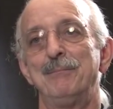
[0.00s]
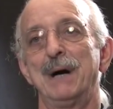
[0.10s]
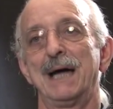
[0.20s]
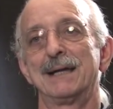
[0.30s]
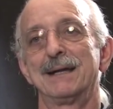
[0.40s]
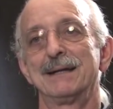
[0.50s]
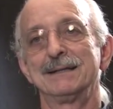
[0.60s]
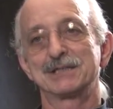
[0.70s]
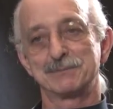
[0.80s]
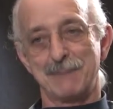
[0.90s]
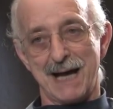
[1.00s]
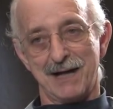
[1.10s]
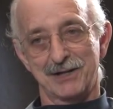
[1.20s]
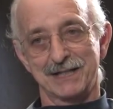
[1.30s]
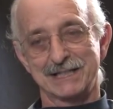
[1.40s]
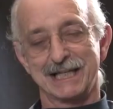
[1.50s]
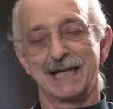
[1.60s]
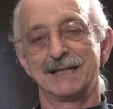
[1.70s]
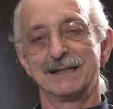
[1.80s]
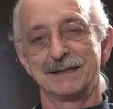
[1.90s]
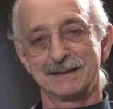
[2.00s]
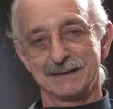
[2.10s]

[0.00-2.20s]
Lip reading: but smiled and said,